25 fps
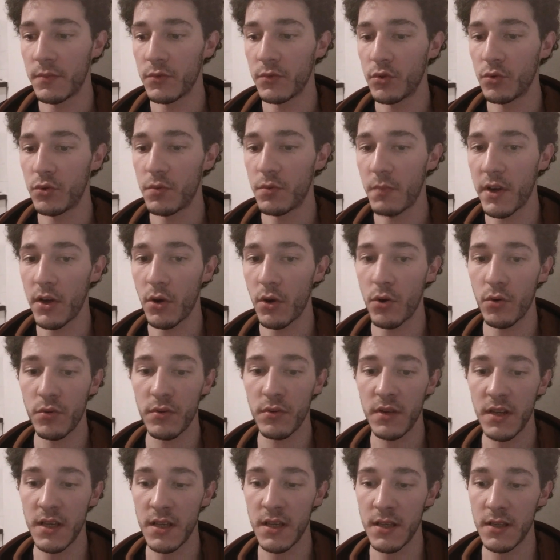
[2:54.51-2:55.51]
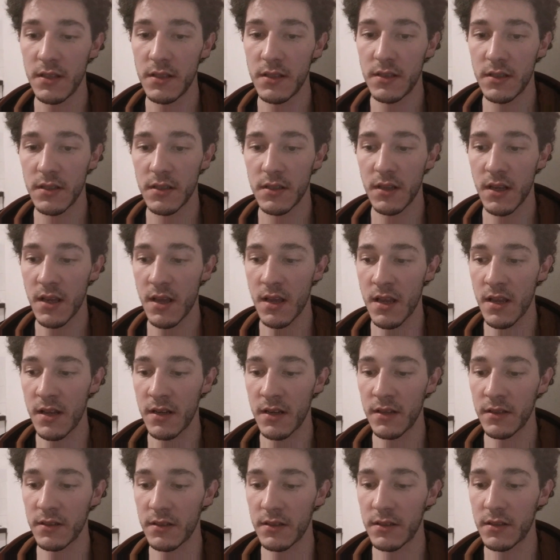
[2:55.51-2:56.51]
due to my own needs
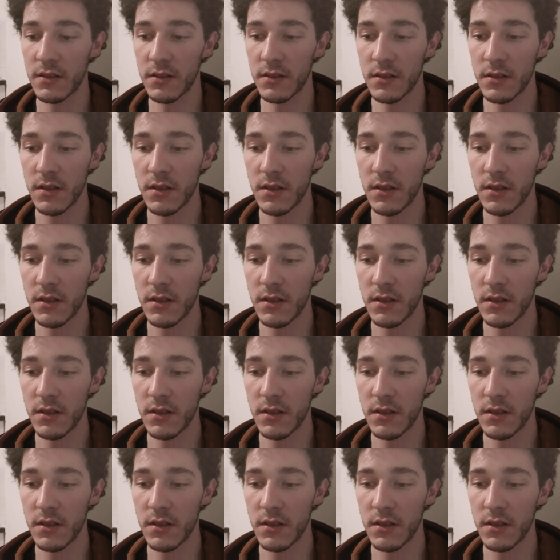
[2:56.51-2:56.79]
and